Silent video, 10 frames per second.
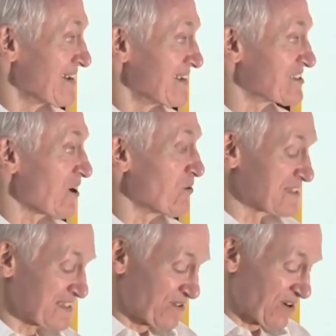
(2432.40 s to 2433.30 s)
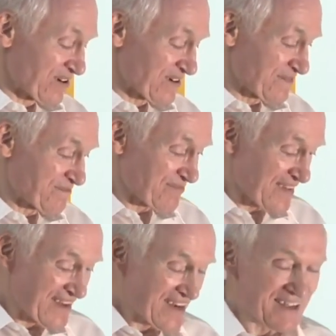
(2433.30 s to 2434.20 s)
It's always in order.
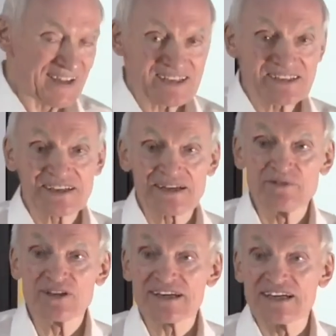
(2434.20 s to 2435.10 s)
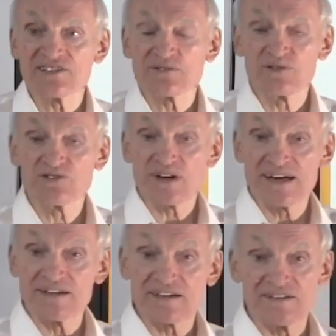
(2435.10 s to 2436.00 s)
And that's the communication we're
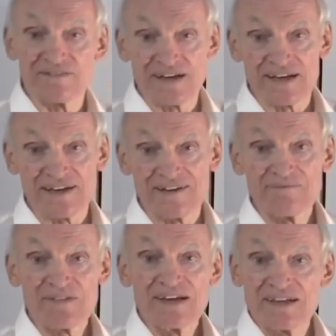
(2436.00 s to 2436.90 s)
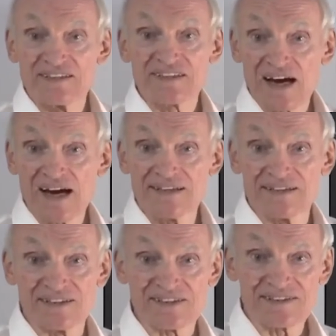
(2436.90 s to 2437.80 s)
trying to convey is
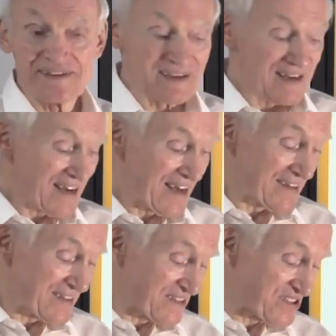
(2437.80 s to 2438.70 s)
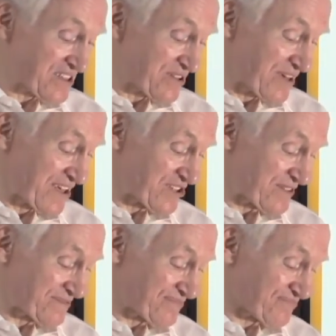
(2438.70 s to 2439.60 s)
kindness and consideration.